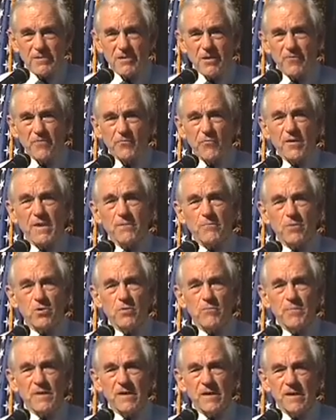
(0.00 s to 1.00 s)
So the freedom
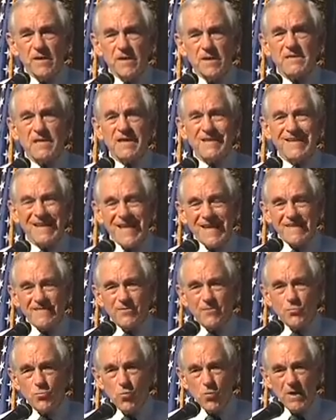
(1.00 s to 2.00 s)
movement is
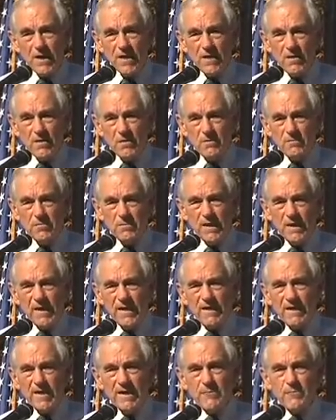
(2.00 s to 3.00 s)
alive and well,
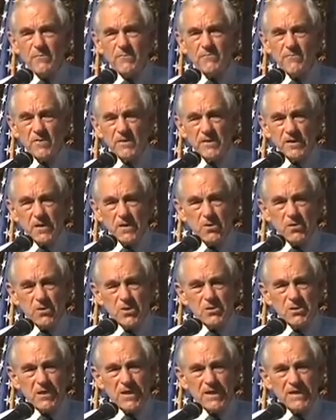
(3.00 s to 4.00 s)
and I am very
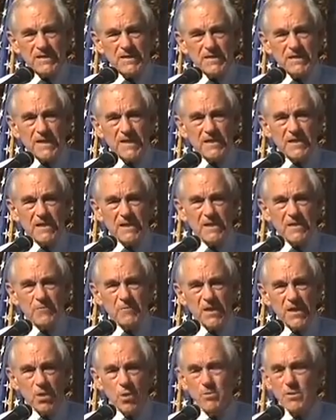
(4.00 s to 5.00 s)
encouraged, and like I said
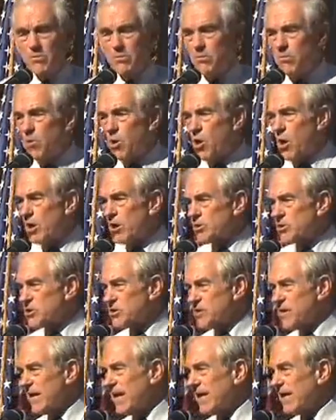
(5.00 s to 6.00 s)
in my opening
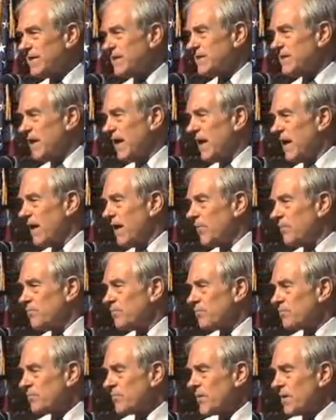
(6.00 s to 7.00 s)
remarks,
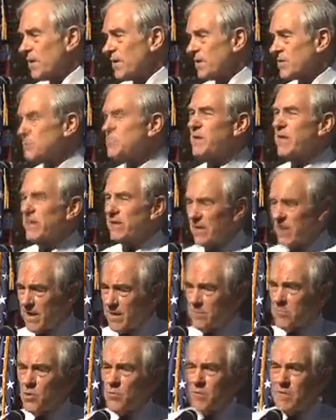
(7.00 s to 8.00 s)
that there's been a
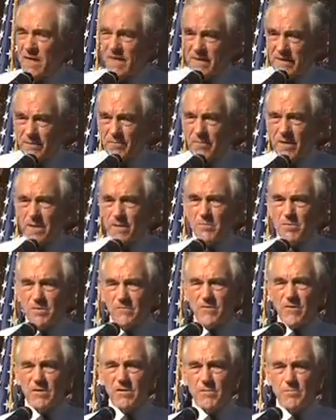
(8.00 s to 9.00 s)
lot of momentum. I've
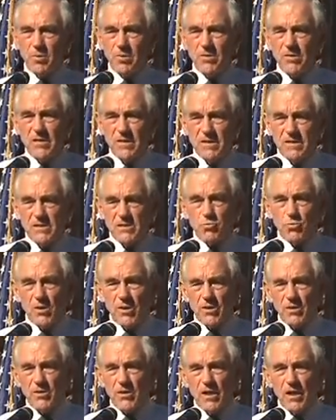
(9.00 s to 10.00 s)
been very pleased
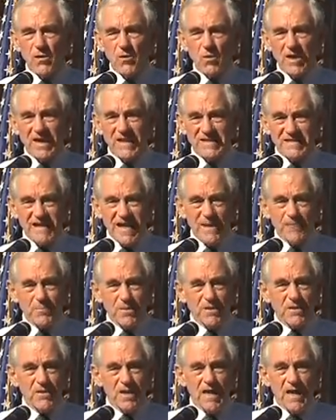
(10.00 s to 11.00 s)
with what has
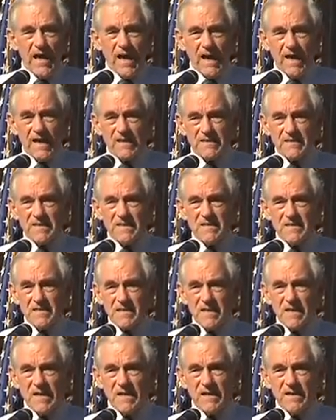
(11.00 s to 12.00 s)
happened since
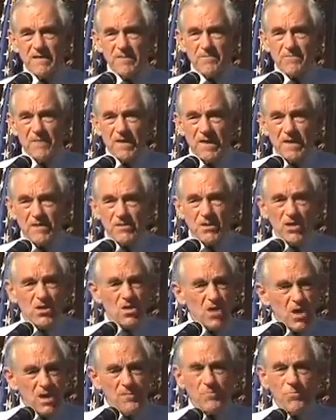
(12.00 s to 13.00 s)
then. There's a
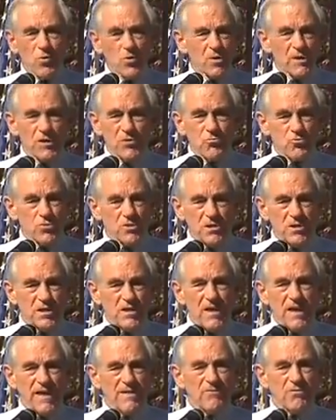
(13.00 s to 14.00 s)
lot more interest
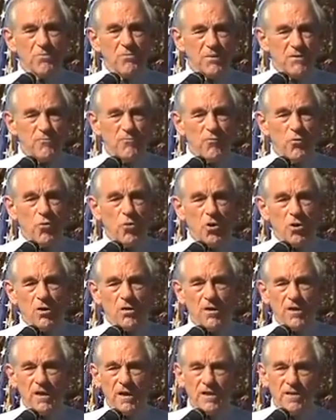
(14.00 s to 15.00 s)
than ever
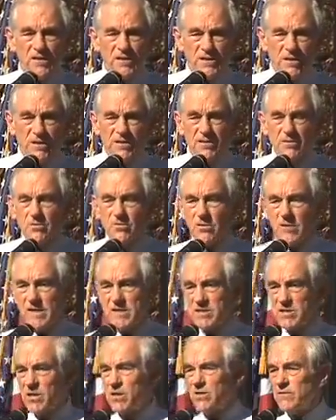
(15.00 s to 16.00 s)
before, and there's a little
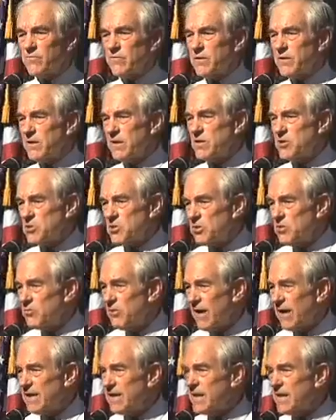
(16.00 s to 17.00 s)
less confrontation
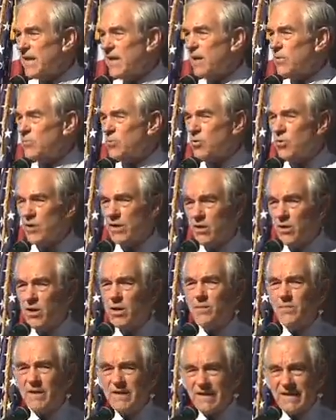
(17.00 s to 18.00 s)
right now going
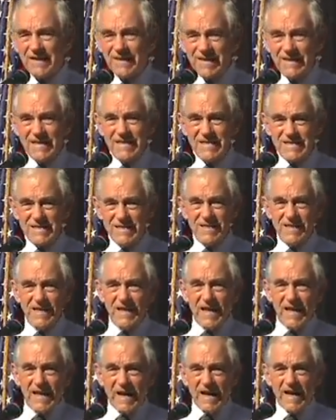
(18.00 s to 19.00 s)
on, but at least
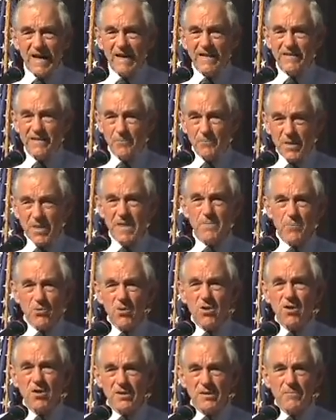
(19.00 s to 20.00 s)
the
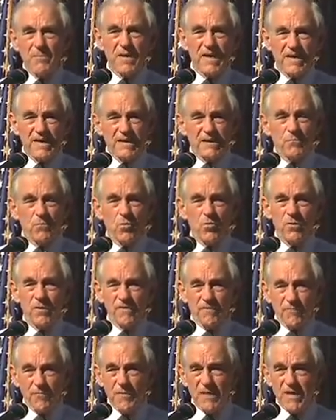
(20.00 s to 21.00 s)
people are demanding more
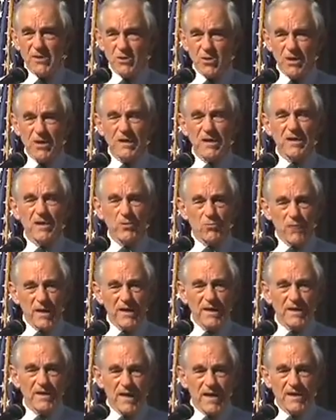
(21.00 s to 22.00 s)
information, and they're
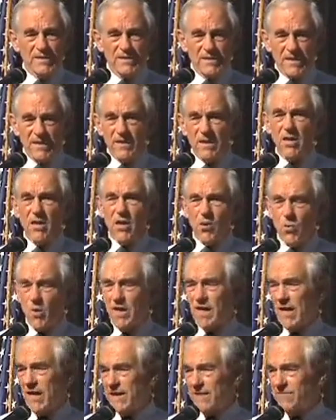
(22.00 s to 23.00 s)
recognizing
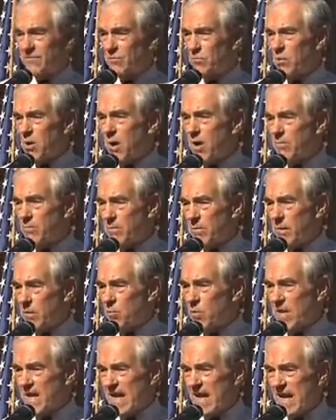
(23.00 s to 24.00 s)
what kind of a problem
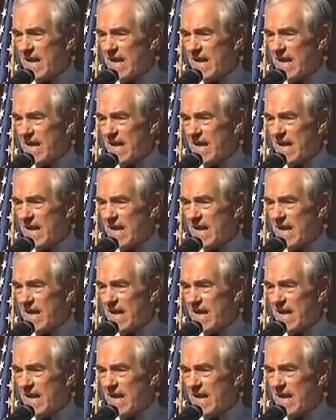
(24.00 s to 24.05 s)
that we